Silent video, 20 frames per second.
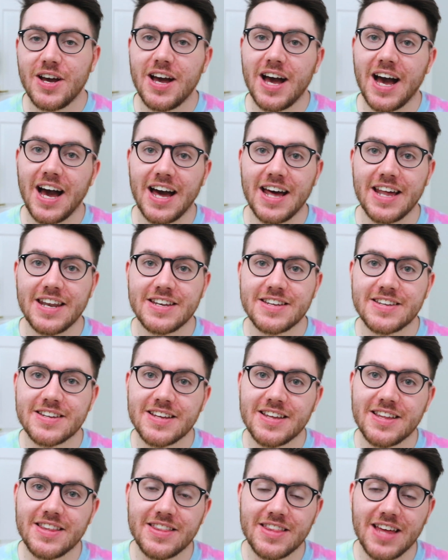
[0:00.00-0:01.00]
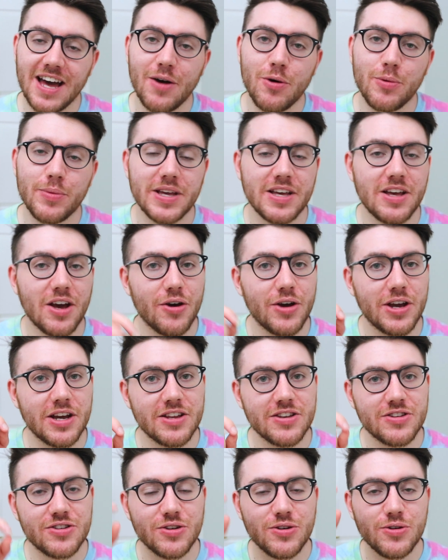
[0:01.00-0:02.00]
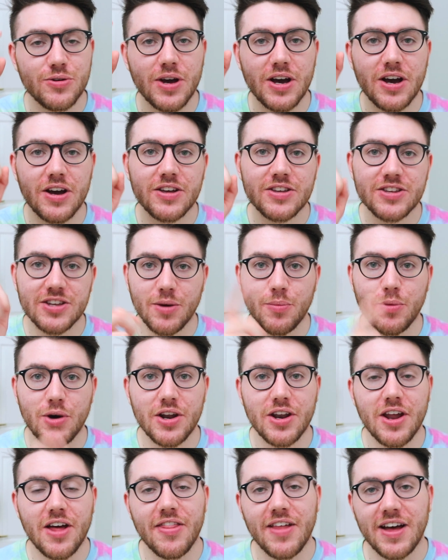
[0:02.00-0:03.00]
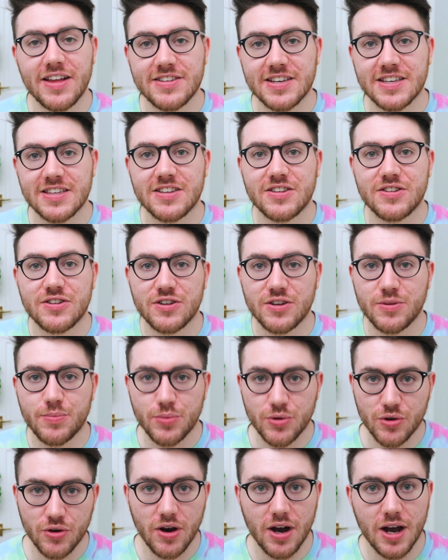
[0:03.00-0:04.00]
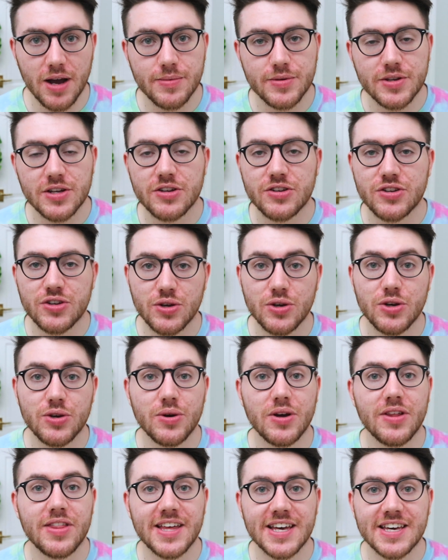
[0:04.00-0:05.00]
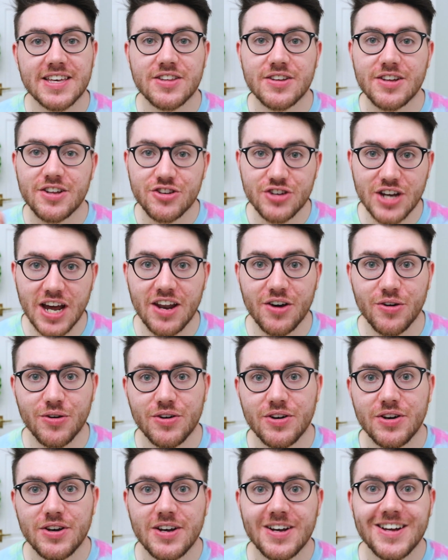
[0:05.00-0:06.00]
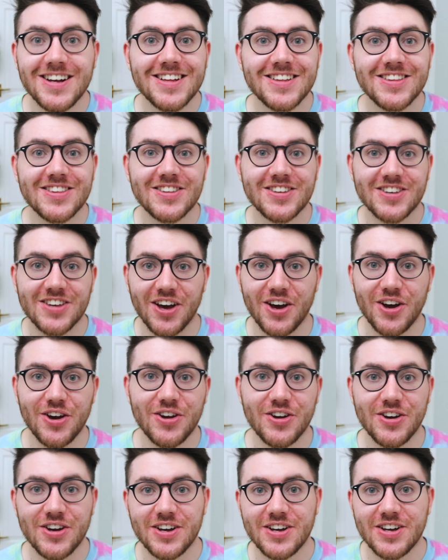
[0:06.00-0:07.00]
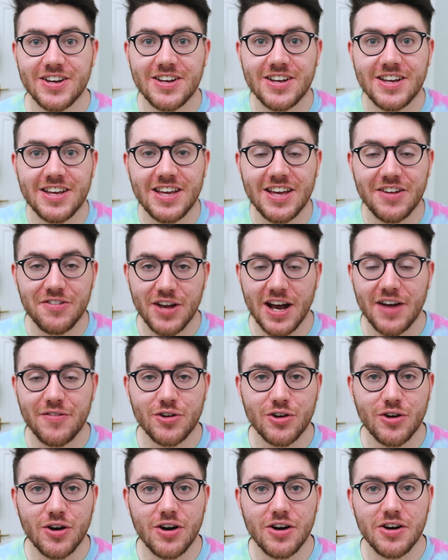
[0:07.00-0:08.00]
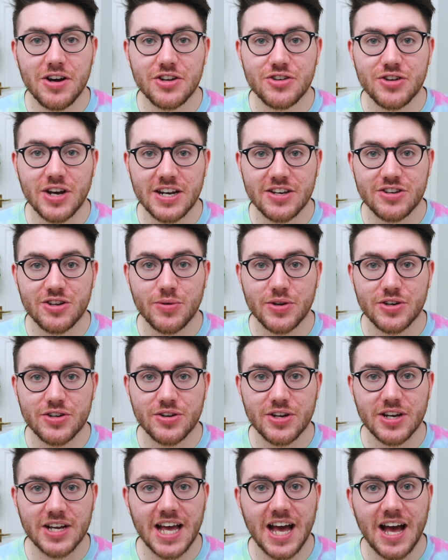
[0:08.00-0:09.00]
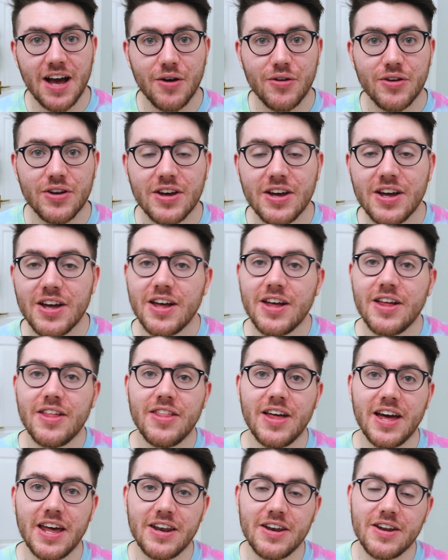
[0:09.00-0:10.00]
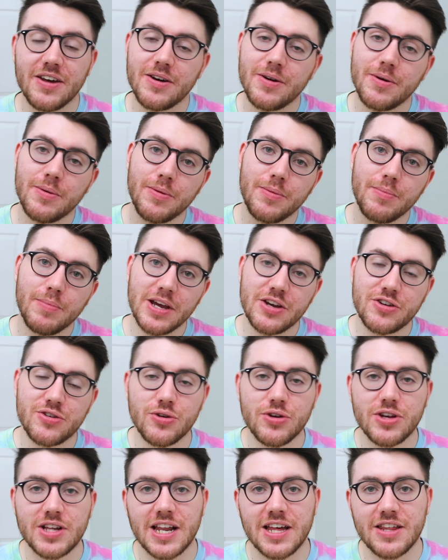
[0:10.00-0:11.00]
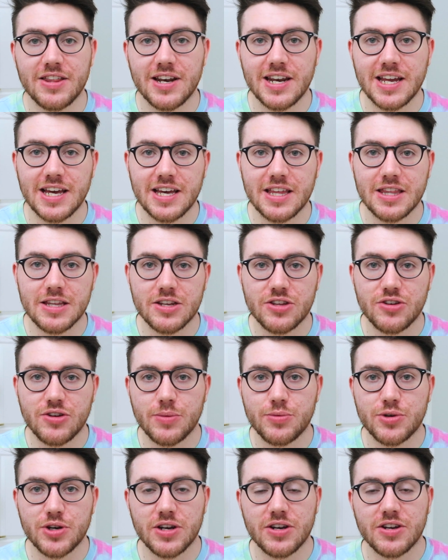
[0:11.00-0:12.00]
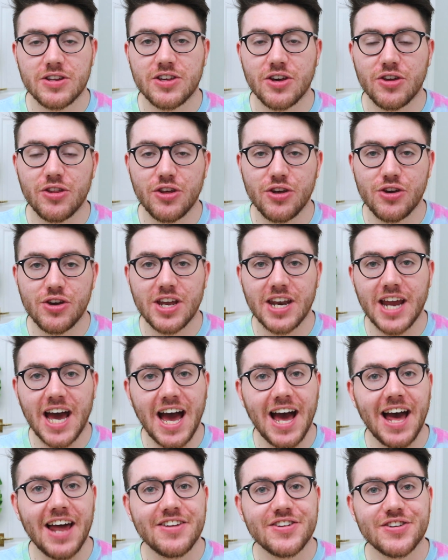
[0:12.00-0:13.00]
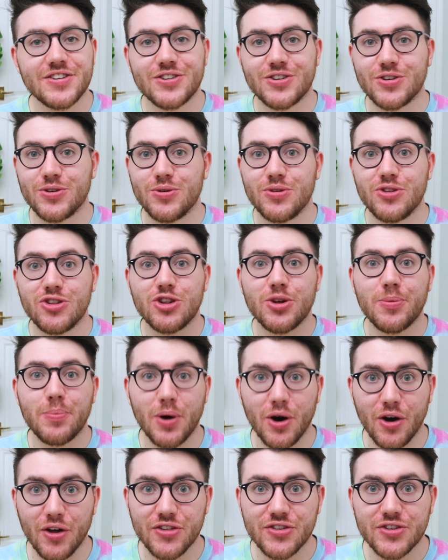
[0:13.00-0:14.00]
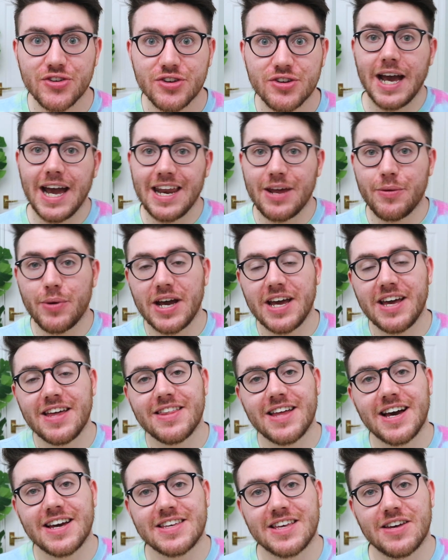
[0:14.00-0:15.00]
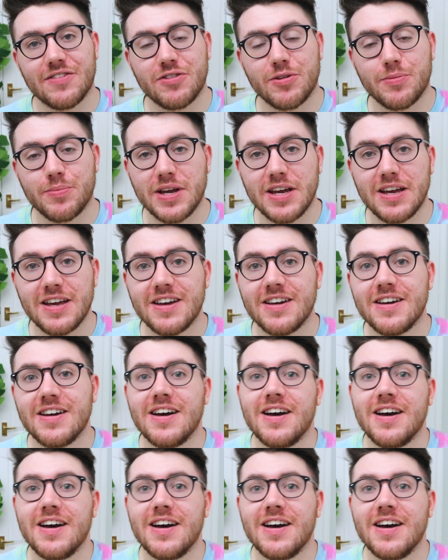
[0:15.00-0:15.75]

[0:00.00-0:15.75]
and that will be going to someone that is subscribed to this channel. So if you haven't got a Trading212 account, then make sure you click the link in the description so that you can add to the pot. Anyway, that's it from me.